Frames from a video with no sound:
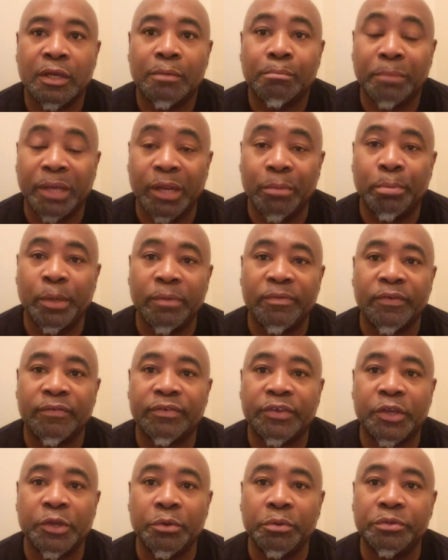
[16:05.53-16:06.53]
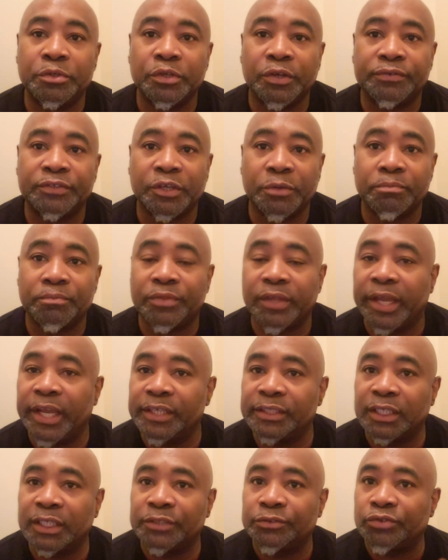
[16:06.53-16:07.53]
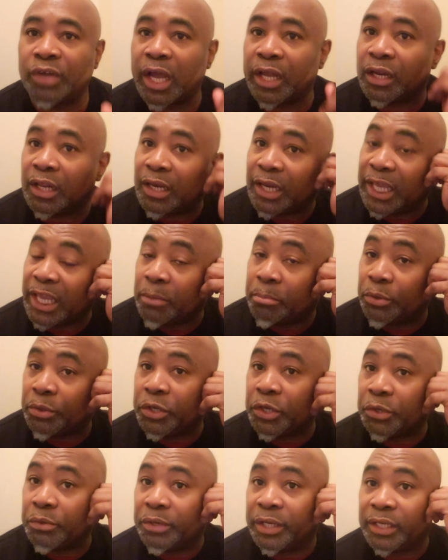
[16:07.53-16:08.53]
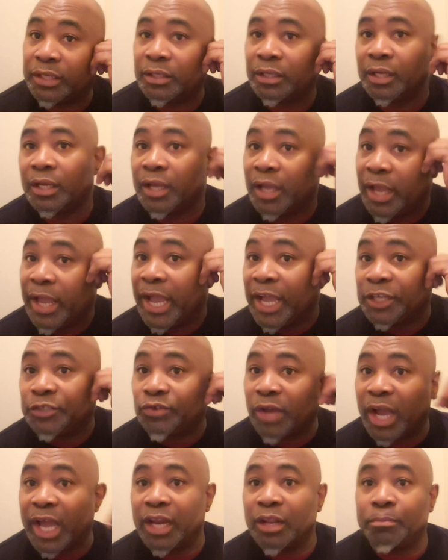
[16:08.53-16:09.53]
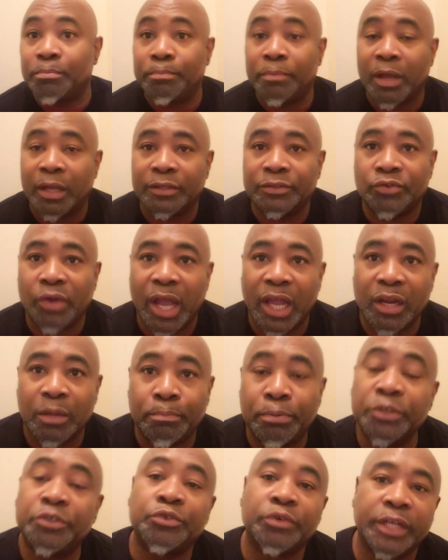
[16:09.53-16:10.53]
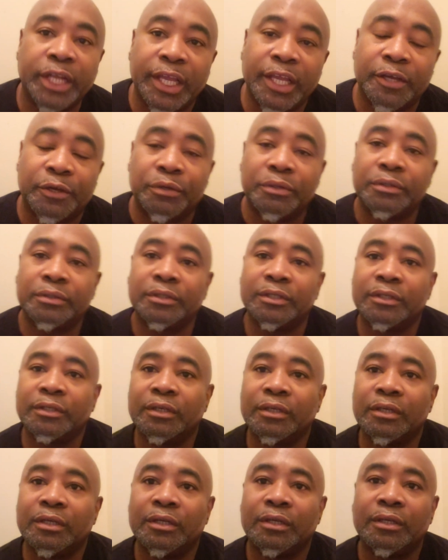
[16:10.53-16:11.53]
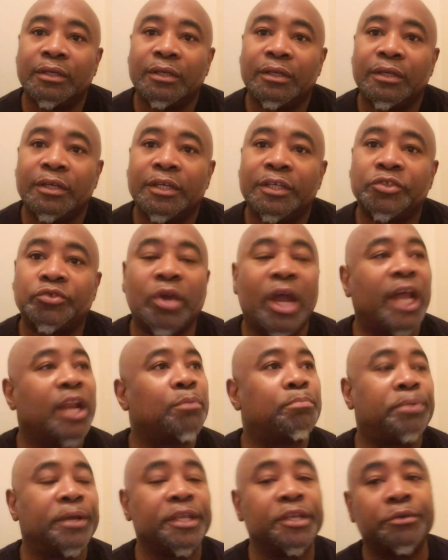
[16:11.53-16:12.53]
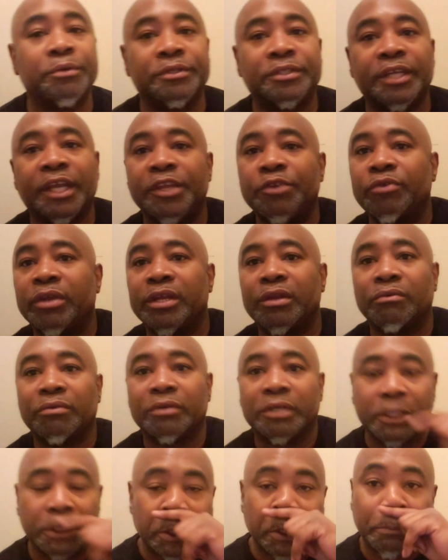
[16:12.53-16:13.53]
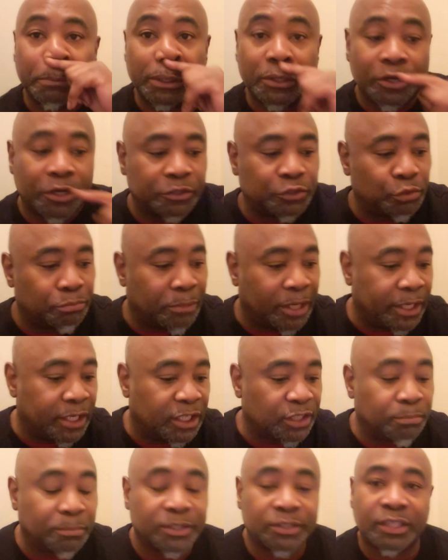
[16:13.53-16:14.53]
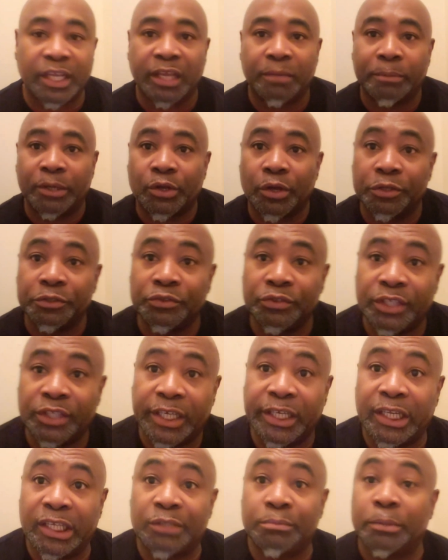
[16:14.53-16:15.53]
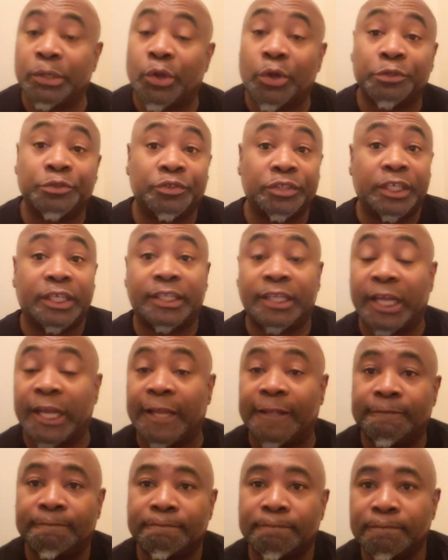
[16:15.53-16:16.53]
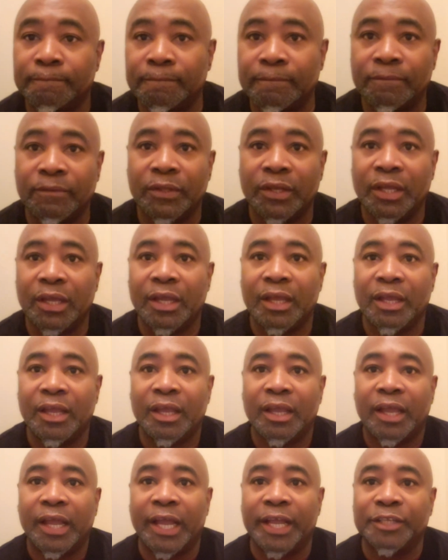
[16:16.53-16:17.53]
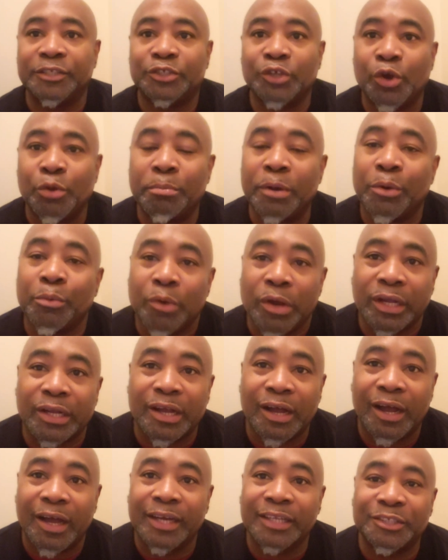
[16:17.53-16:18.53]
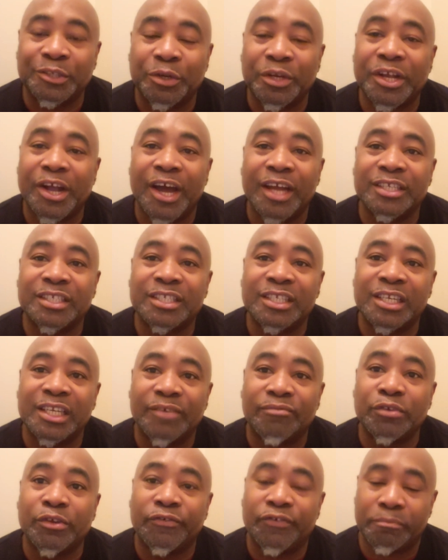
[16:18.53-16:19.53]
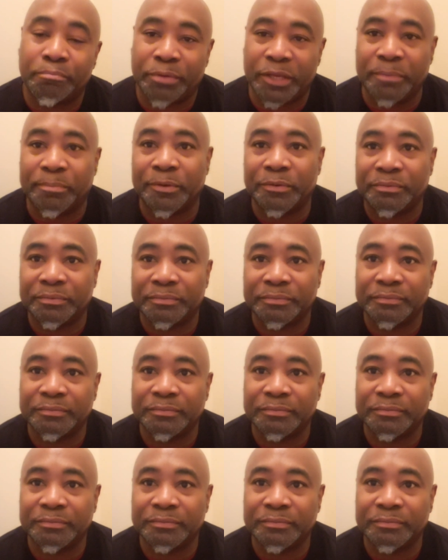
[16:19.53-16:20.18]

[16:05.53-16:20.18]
Many people accuse you of certain things and try to label you and try to put you in hell. Try to pin you and say you ain't no good because you made this mistake, because you did this, because you did that. And so, but what God is doing, God is delivering you from people.